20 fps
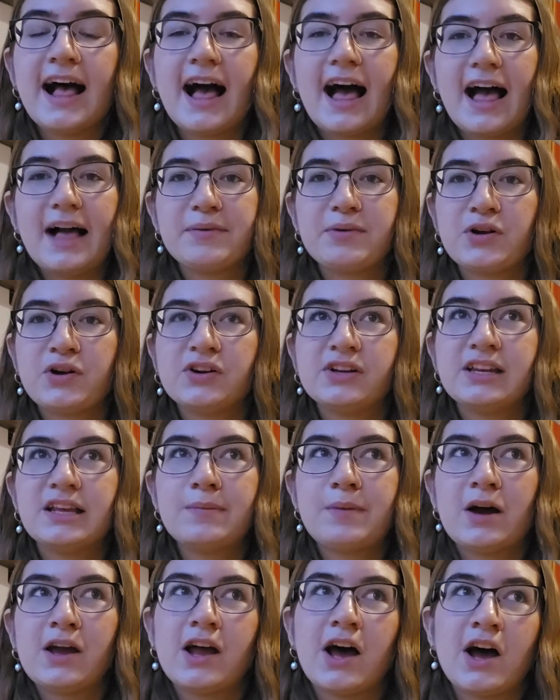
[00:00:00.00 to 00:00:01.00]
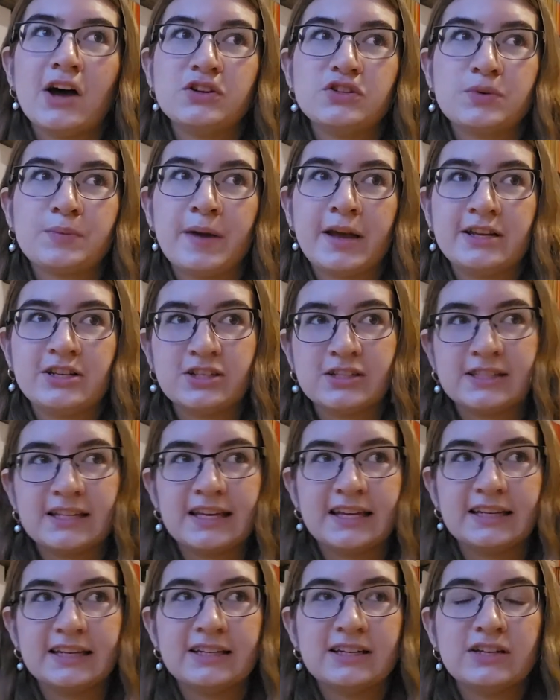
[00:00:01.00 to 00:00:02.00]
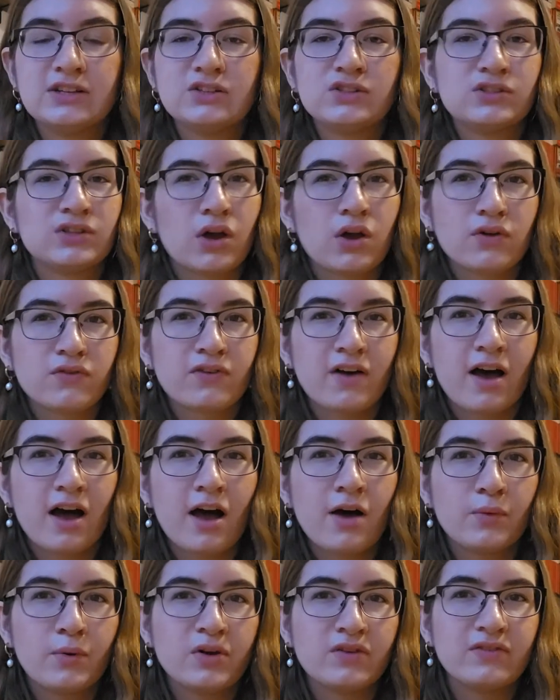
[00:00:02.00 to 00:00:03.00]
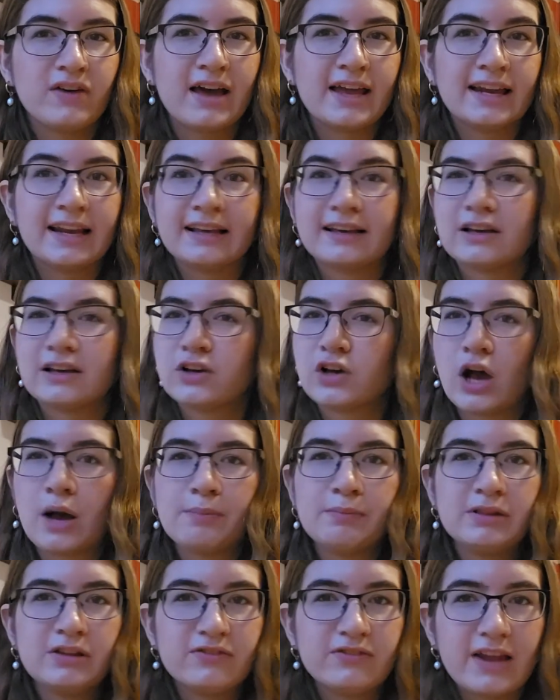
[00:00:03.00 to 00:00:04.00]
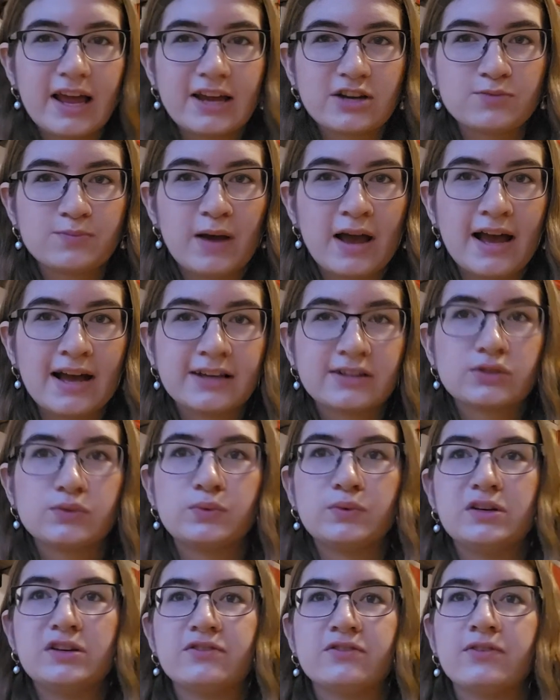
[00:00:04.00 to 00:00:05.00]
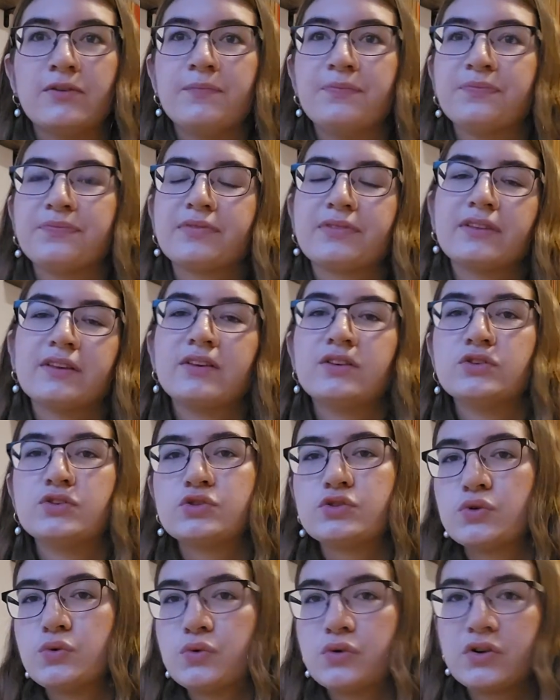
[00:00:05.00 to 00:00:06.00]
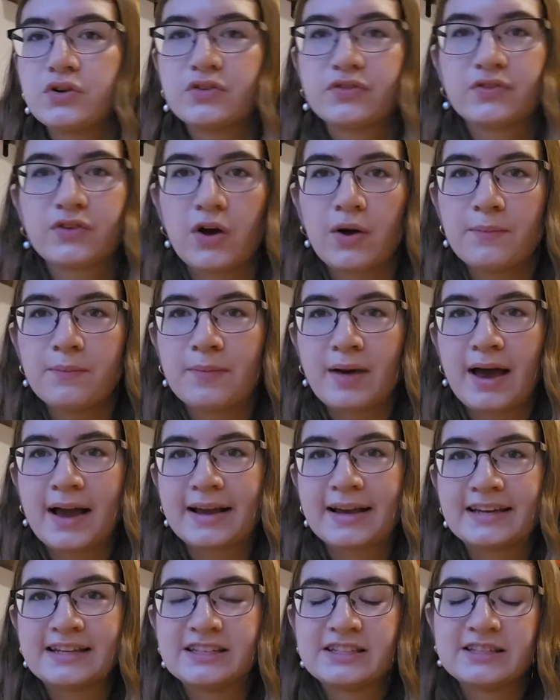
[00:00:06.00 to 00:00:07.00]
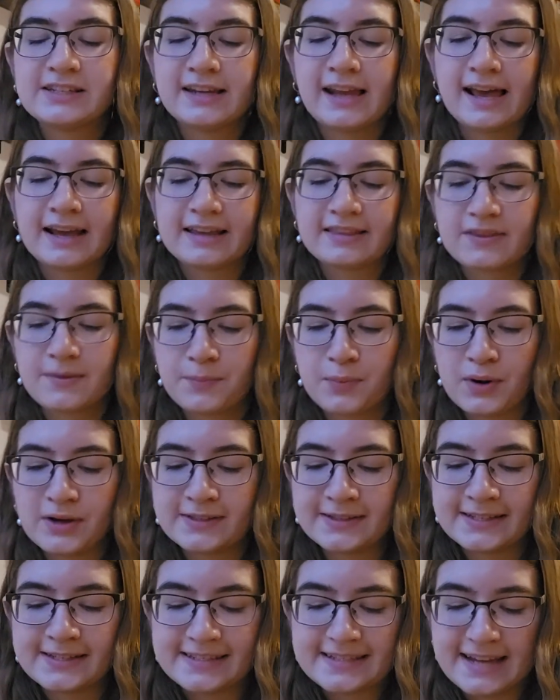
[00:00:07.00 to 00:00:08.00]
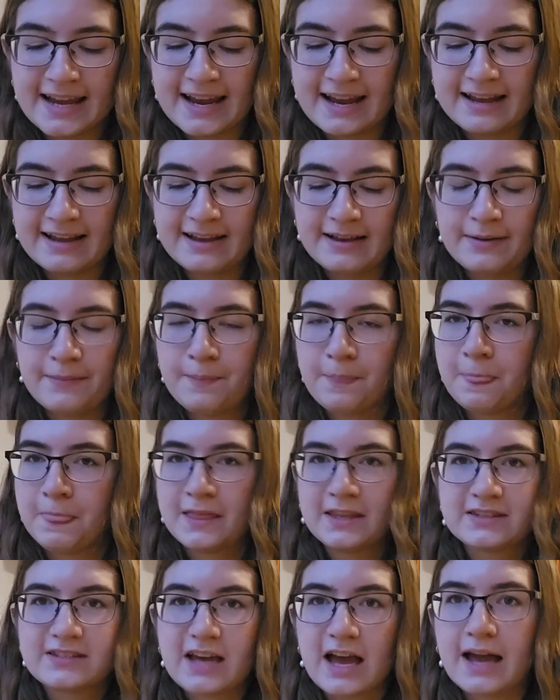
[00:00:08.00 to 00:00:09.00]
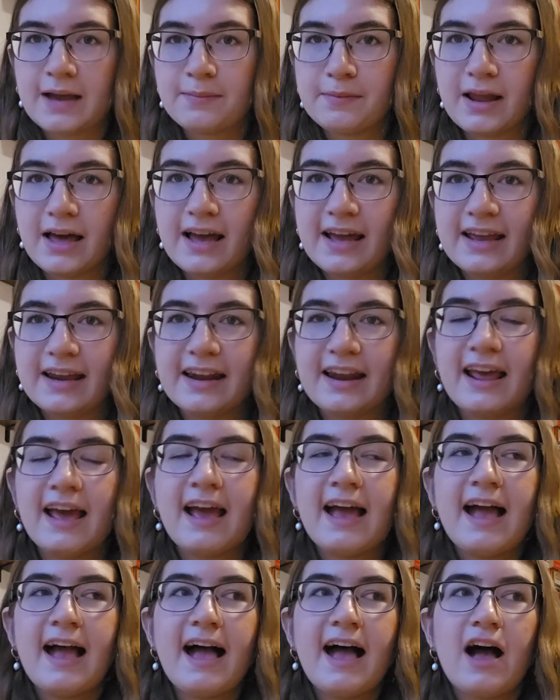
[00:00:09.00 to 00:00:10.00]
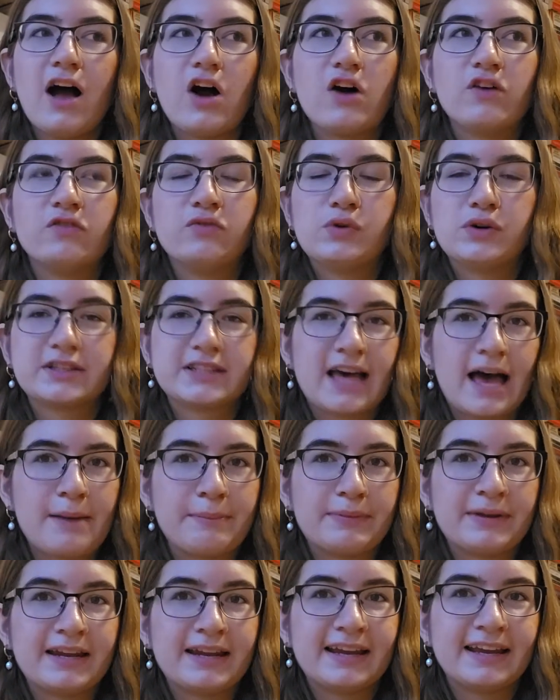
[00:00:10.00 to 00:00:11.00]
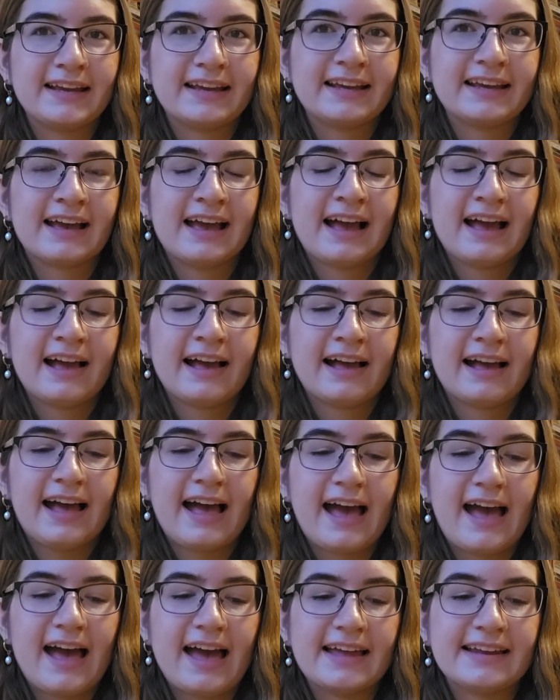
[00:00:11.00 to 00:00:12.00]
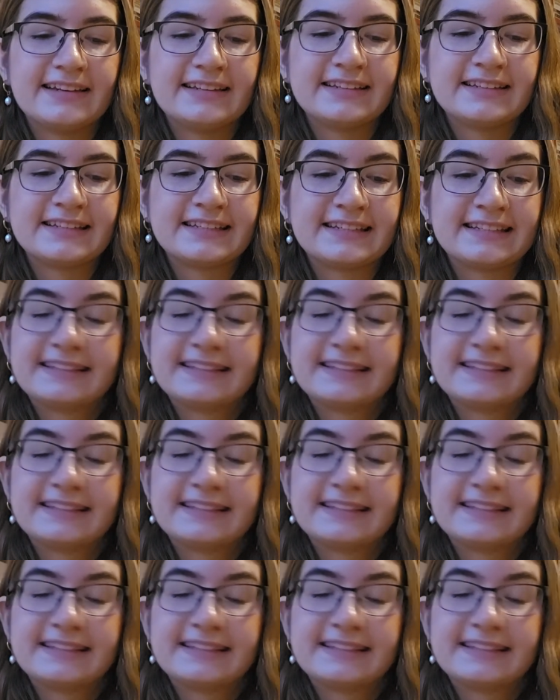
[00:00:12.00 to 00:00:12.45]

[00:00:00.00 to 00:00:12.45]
I'm currently about 100 pages in. So far we've had like a couple of flashbacks, we've sort of gotten back into like the present day timeline of what's happening, and